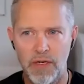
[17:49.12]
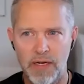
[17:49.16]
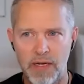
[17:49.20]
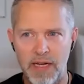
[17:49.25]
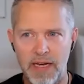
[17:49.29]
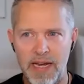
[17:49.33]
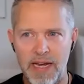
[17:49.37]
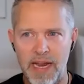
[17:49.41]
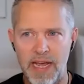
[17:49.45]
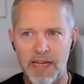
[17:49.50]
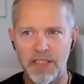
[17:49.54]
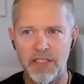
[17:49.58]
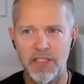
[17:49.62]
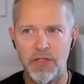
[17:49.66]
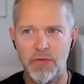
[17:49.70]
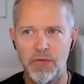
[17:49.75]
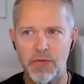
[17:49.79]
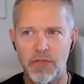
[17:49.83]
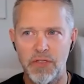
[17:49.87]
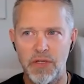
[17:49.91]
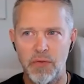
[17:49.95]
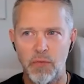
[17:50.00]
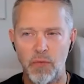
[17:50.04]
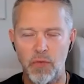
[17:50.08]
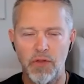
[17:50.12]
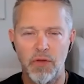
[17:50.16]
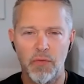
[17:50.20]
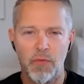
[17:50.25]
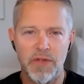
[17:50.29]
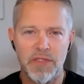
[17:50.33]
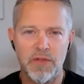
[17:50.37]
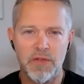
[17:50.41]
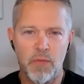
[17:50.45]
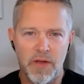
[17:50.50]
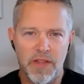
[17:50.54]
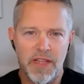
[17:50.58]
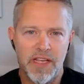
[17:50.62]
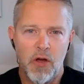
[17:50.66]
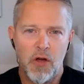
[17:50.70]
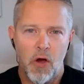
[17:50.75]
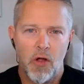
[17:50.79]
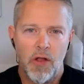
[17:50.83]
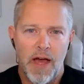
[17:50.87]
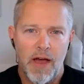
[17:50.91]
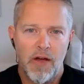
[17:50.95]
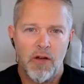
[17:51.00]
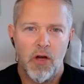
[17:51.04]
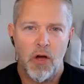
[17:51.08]
connect you to, well, the reason why they
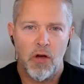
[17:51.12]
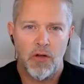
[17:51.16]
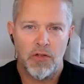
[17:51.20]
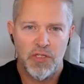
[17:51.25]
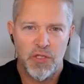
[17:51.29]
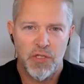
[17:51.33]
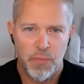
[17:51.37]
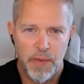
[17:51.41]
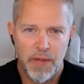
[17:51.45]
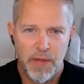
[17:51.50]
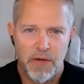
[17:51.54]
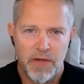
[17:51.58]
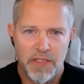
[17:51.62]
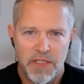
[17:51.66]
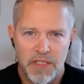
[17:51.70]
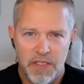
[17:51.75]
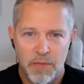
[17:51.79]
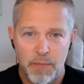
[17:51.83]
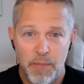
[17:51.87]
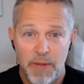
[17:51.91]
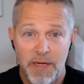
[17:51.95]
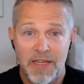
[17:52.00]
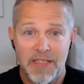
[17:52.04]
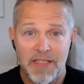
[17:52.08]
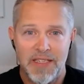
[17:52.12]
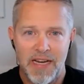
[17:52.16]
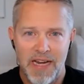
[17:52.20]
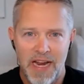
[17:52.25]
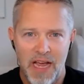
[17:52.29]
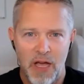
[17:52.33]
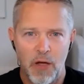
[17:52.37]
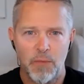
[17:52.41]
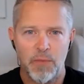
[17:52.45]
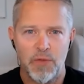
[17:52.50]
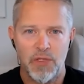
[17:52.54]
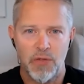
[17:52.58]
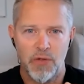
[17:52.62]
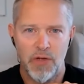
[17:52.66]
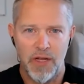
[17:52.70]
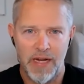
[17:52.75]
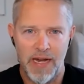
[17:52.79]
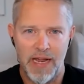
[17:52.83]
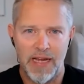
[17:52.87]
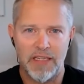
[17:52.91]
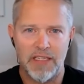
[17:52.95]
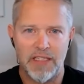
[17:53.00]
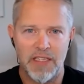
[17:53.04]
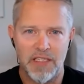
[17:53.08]
call alcohol spirits is because it helps you
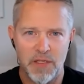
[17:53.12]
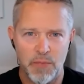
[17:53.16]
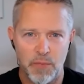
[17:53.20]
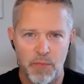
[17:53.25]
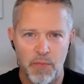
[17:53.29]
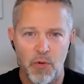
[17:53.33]
connect to,